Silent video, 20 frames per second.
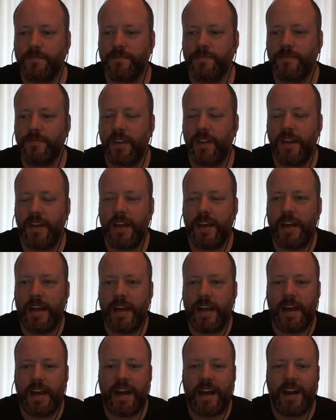
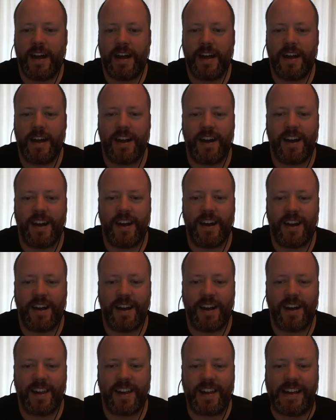
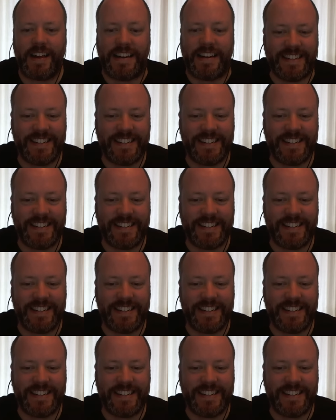(silence)